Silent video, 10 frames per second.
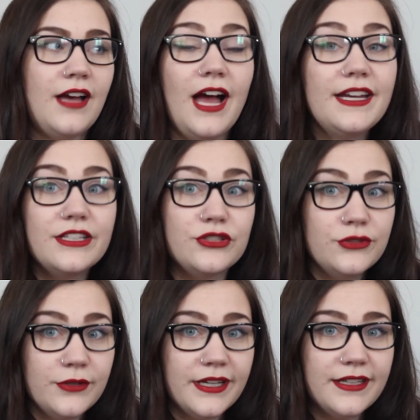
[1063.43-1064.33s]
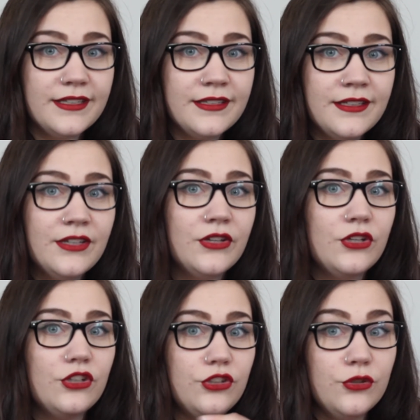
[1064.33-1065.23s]
I didn't do it.
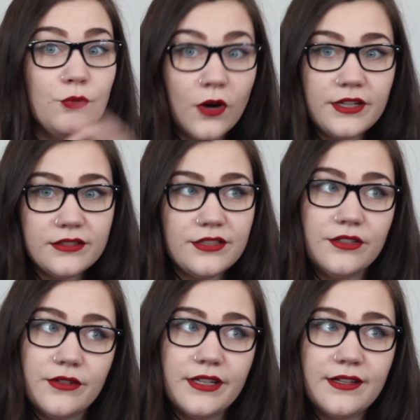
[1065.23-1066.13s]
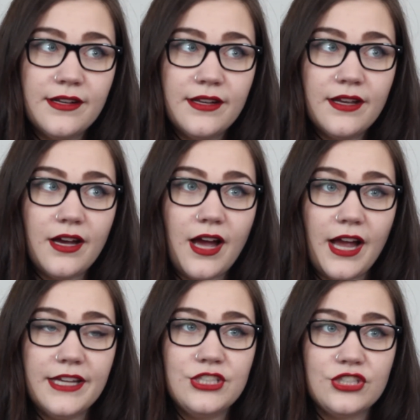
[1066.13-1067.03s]
You wanted to do it.
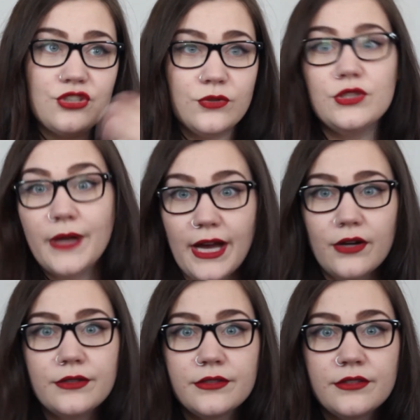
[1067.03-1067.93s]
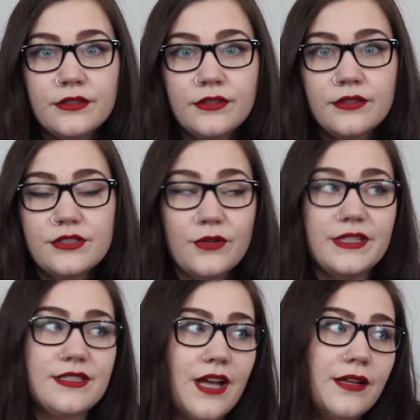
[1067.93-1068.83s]
I just showed you how. So
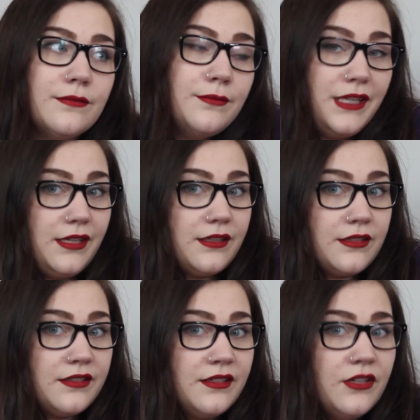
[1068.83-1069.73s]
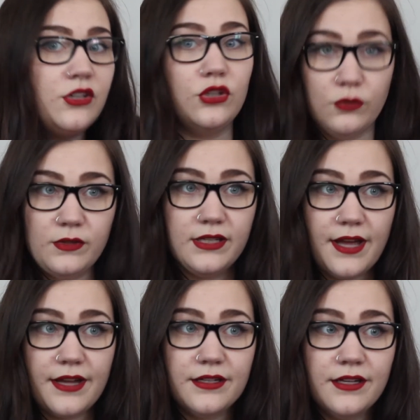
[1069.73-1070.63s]
it's not me. You did
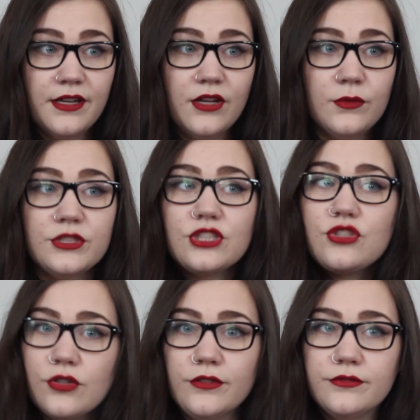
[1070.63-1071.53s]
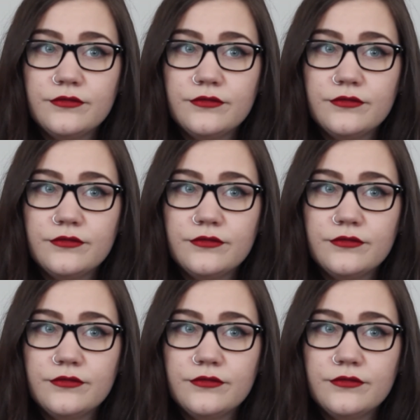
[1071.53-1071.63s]
that. Which is true.